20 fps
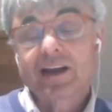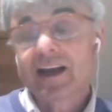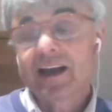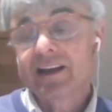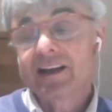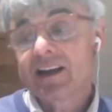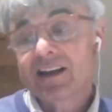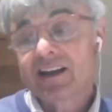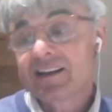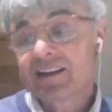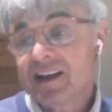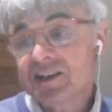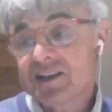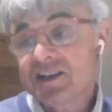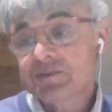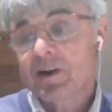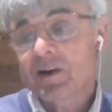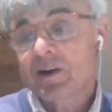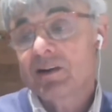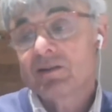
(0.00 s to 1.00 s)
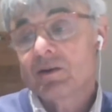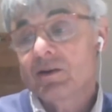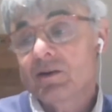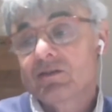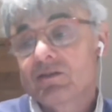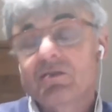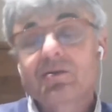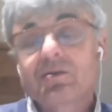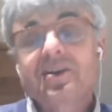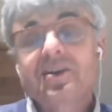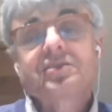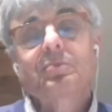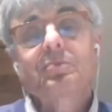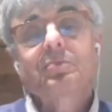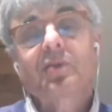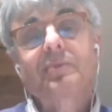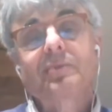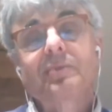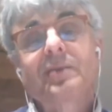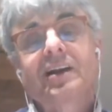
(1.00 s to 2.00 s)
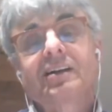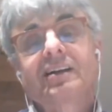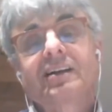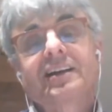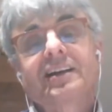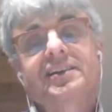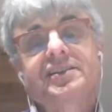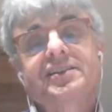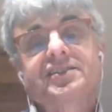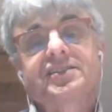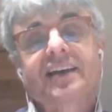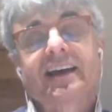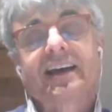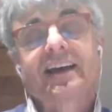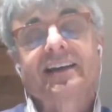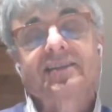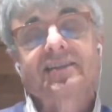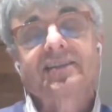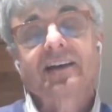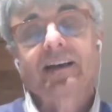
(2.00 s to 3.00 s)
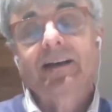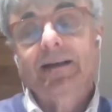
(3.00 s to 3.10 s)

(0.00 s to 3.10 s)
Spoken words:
and that is the reason primarily is that